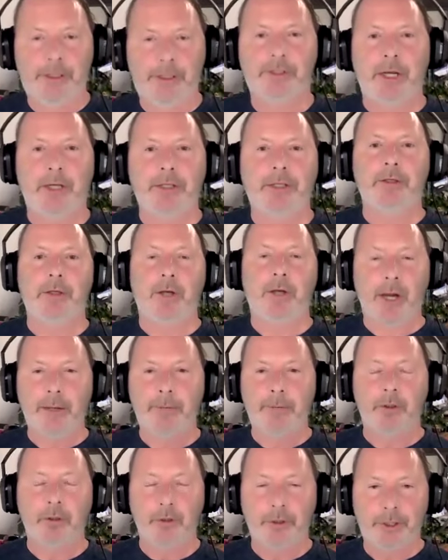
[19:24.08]
Just take the
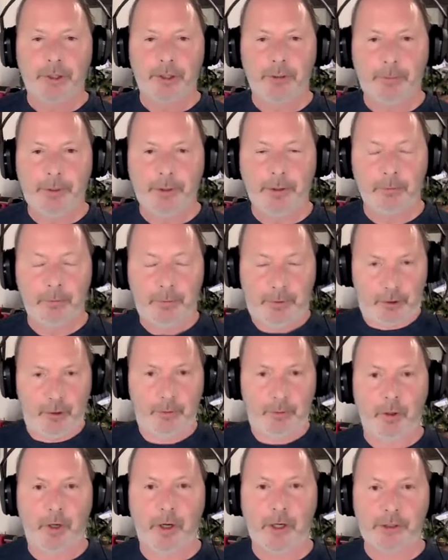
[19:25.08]
time to look in a mirror with
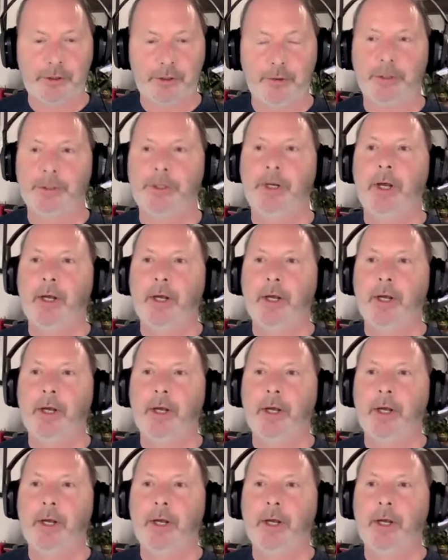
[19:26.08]
good posture